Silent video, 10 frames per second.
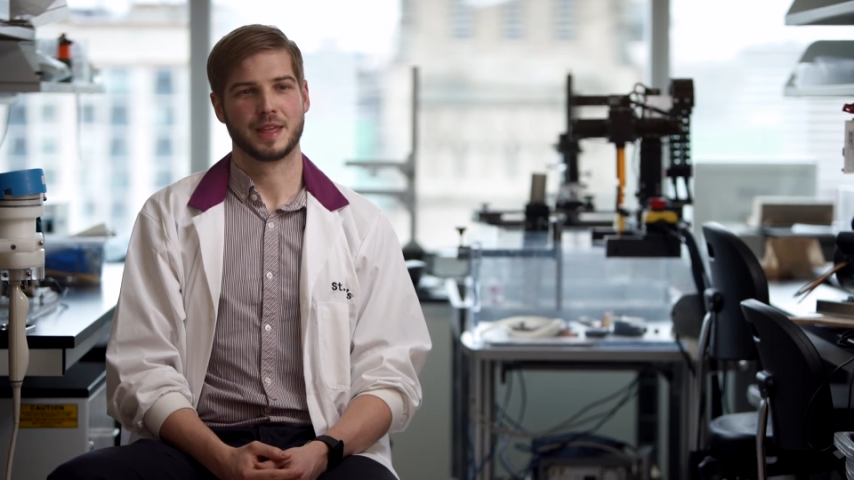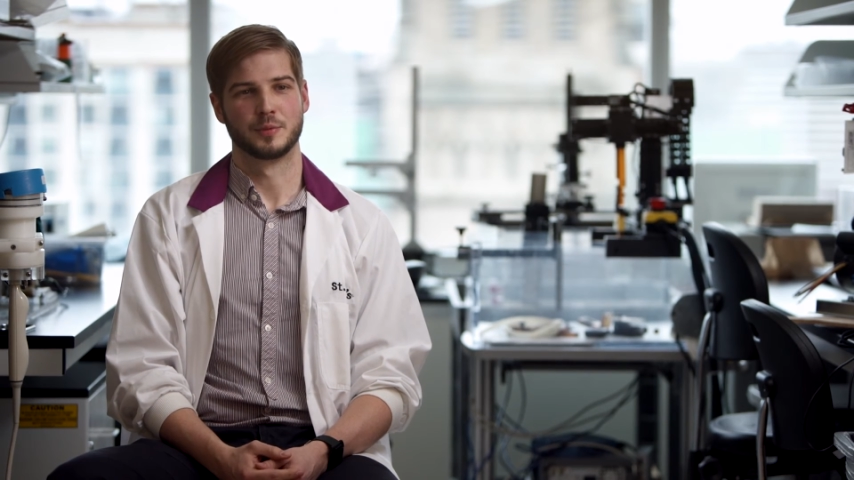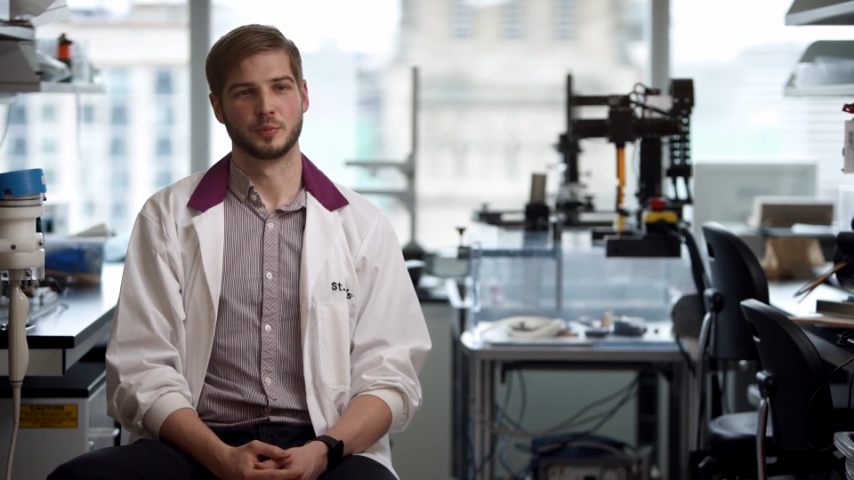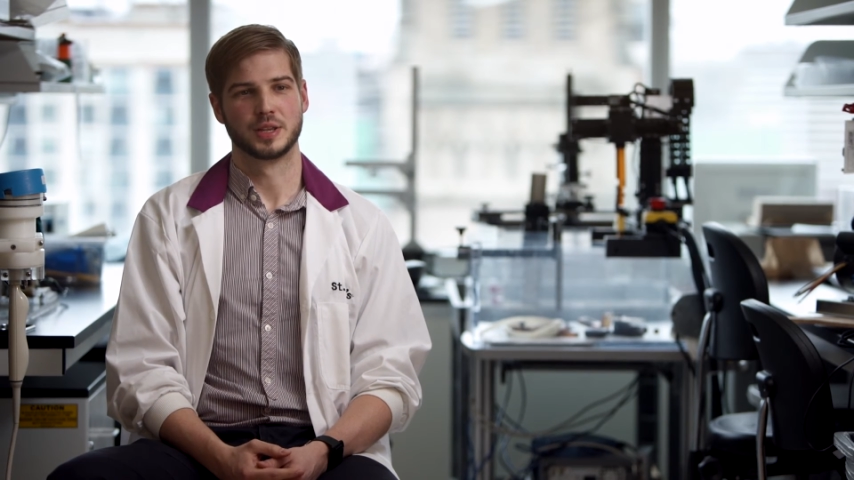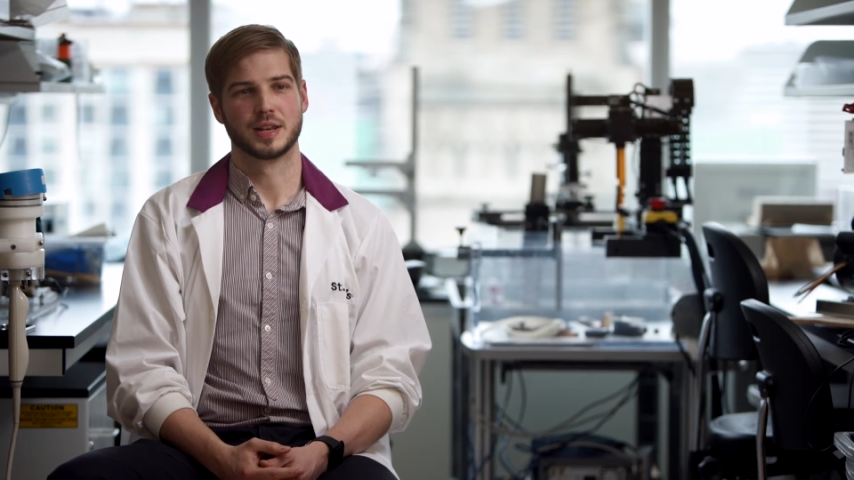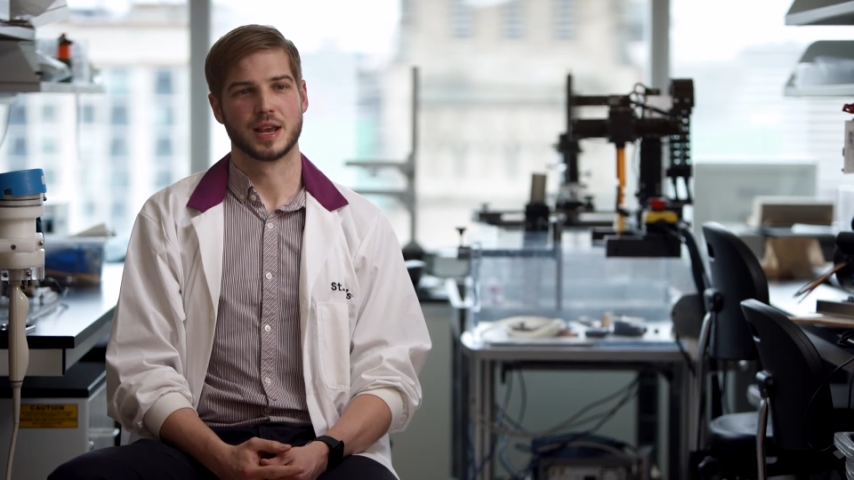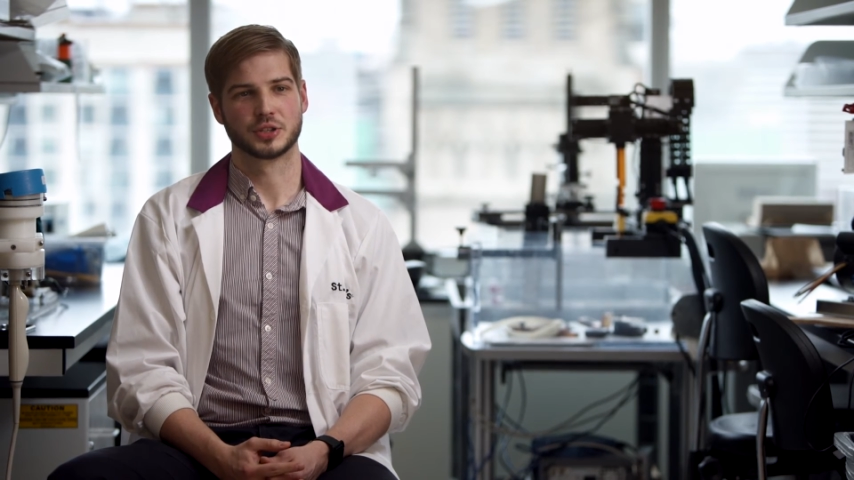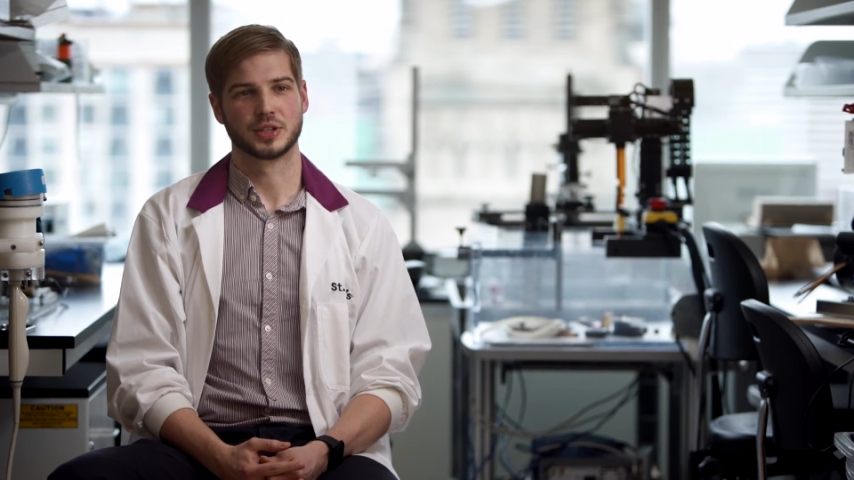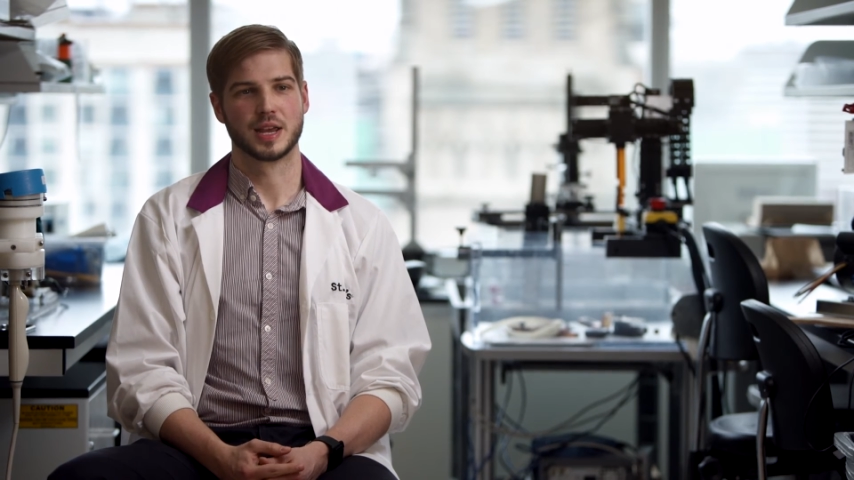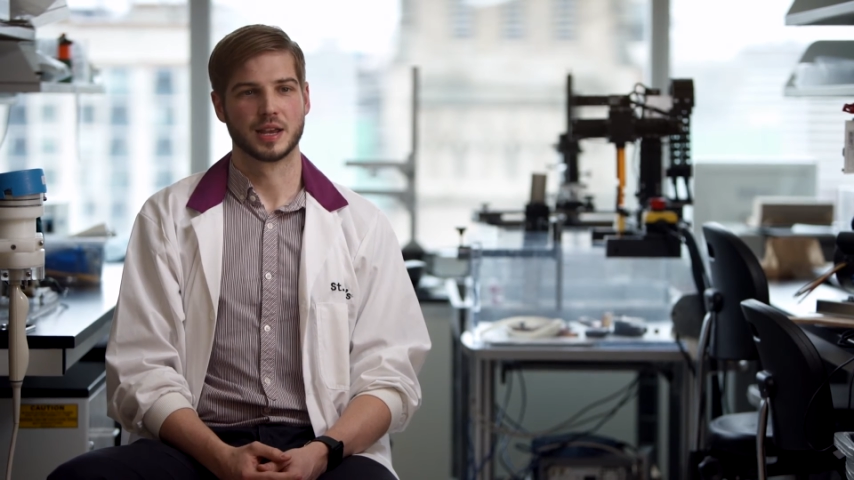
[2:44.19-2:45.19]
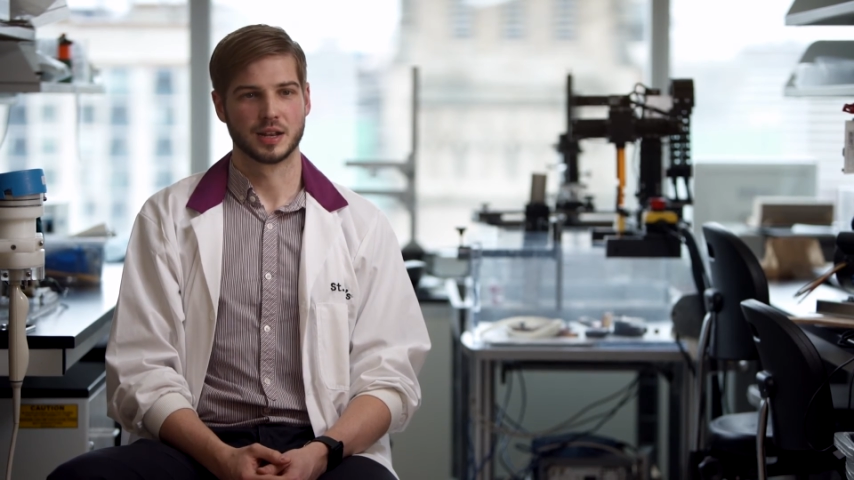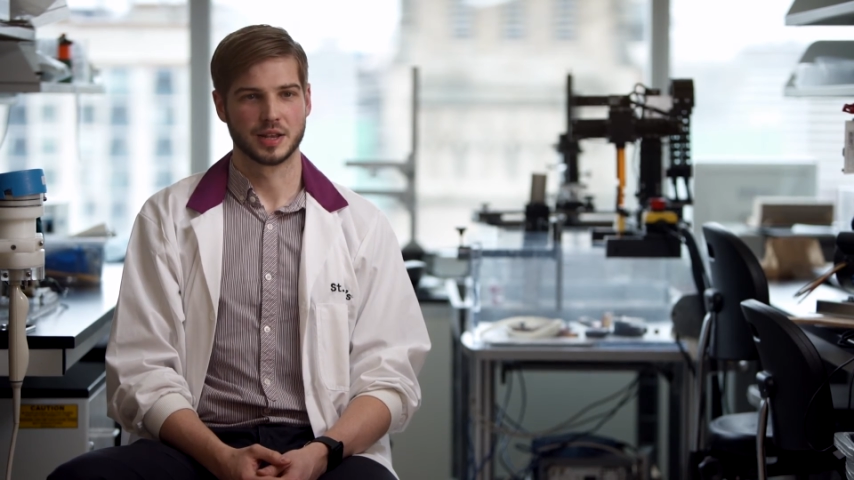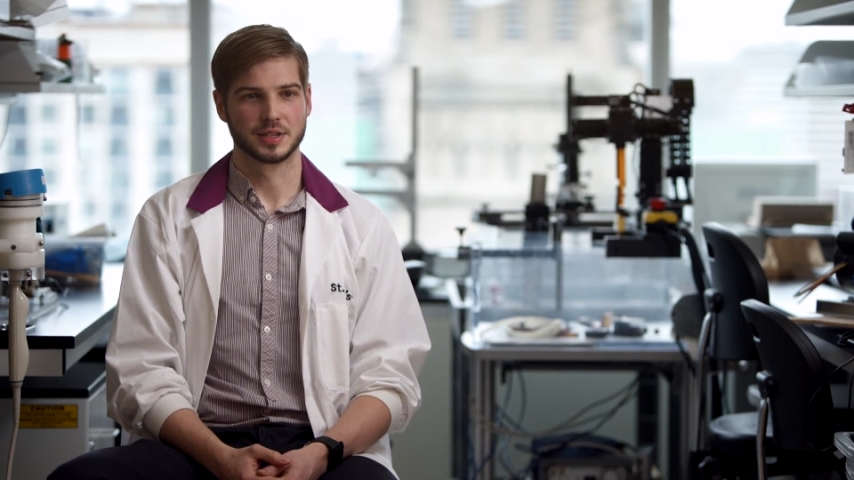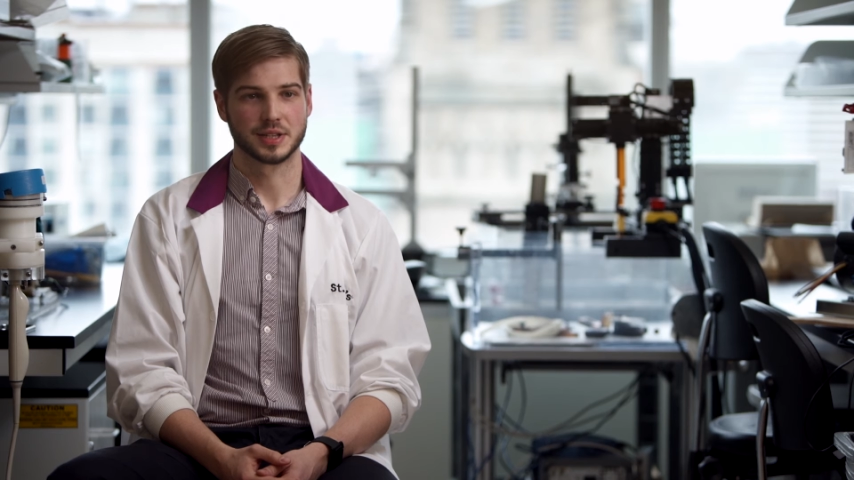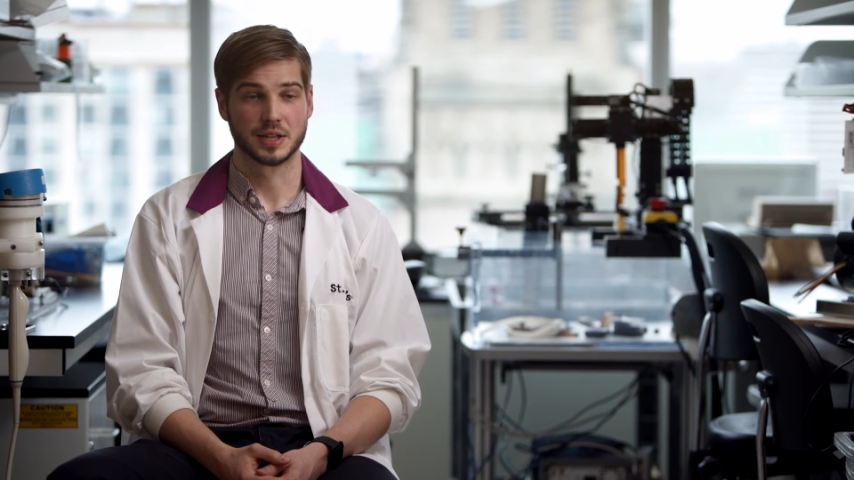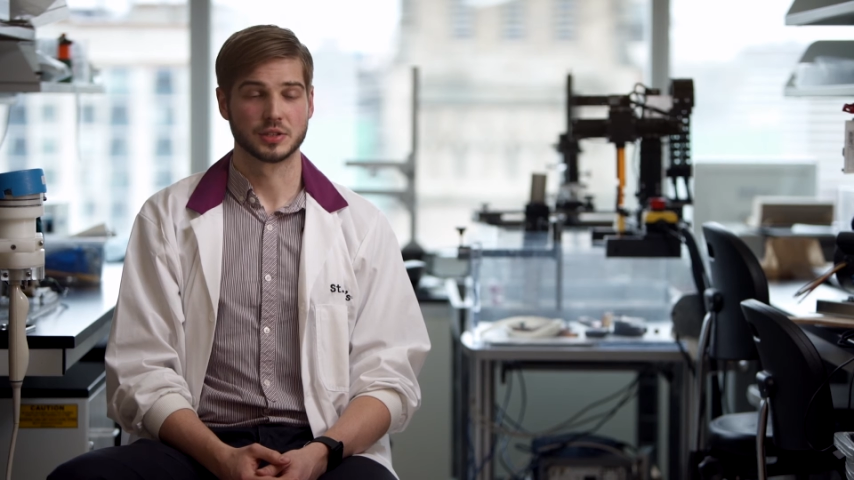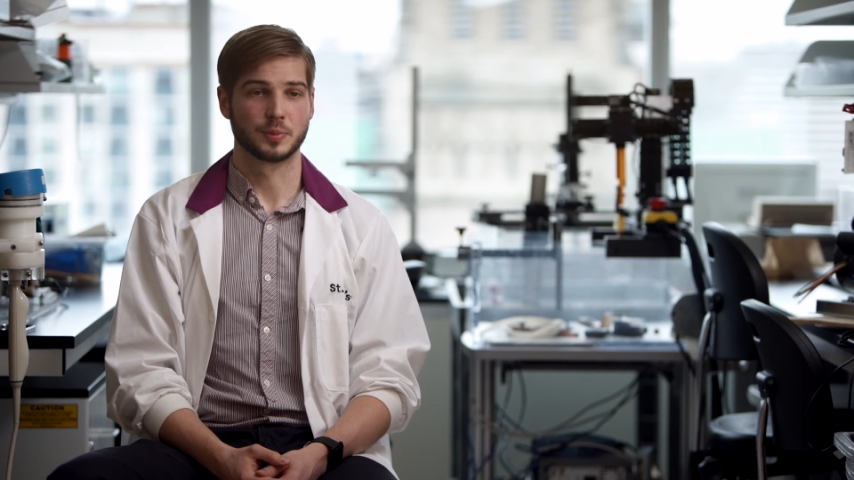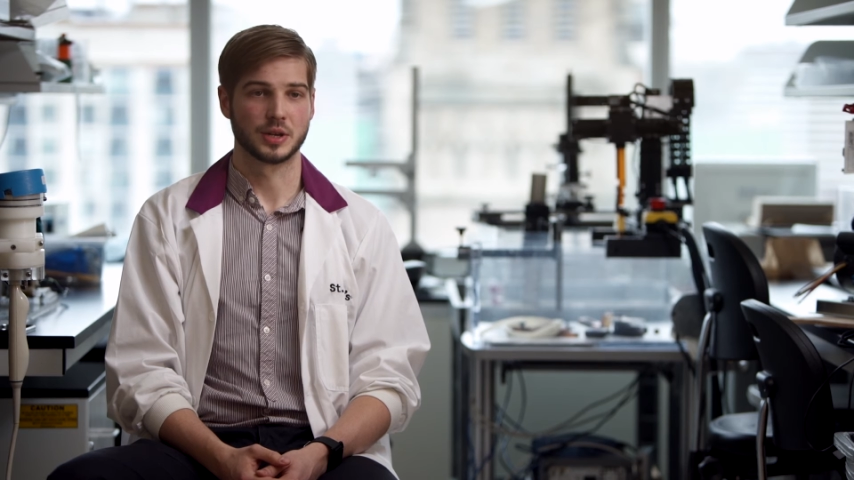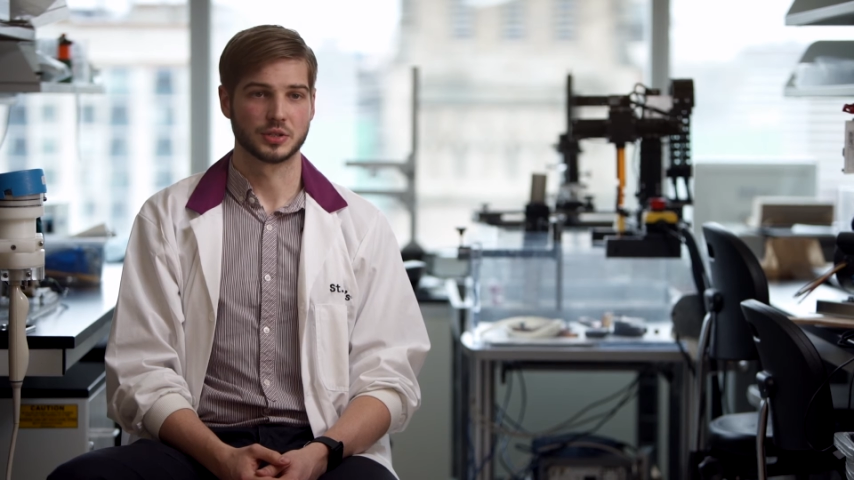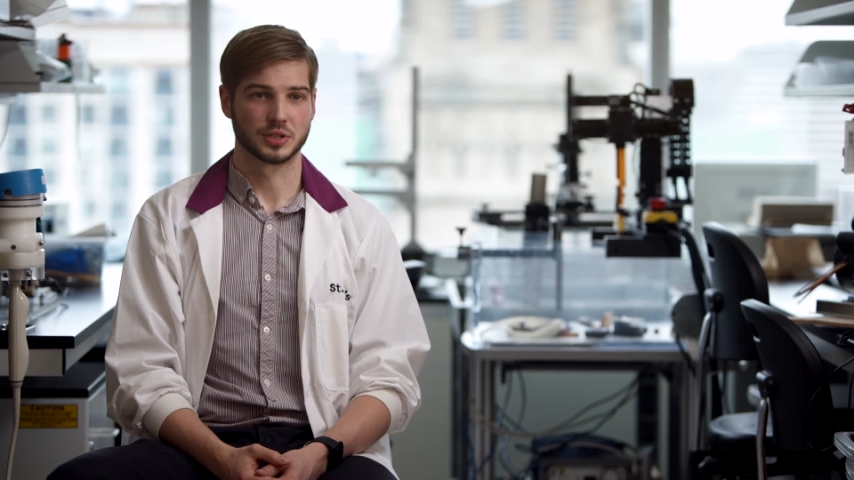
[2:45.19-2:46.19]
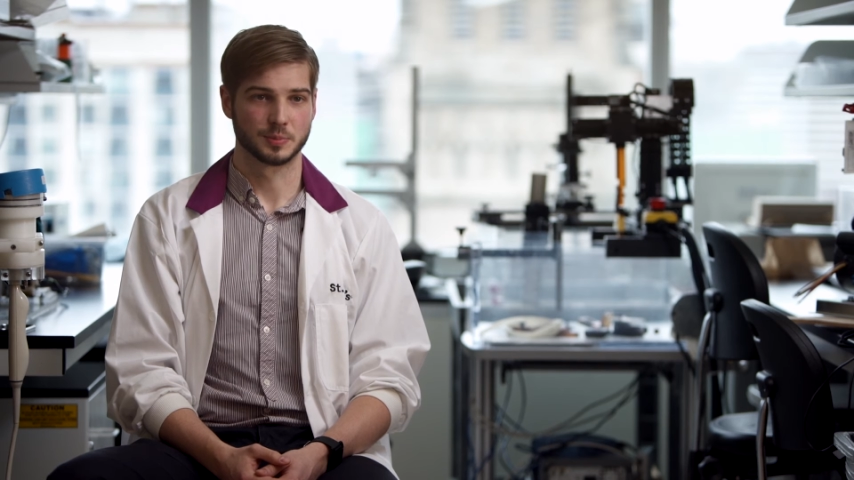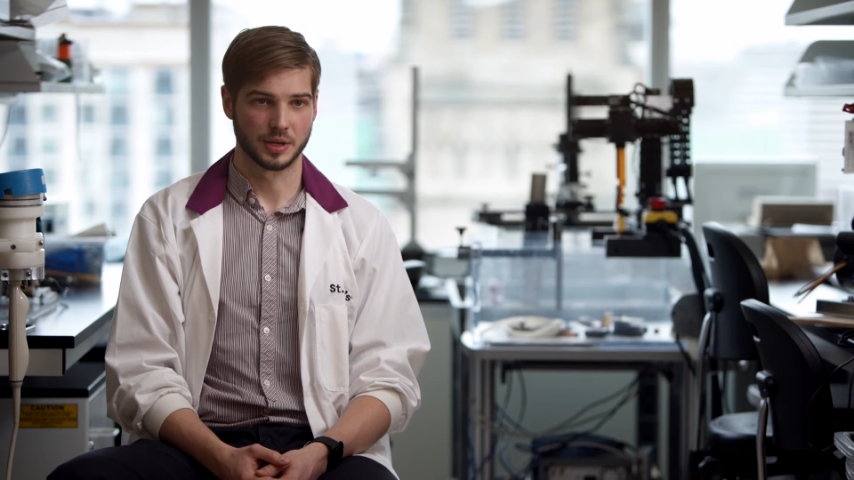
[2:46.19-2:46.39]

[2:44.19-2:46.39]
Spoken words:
And we can actually analyze cancer patients'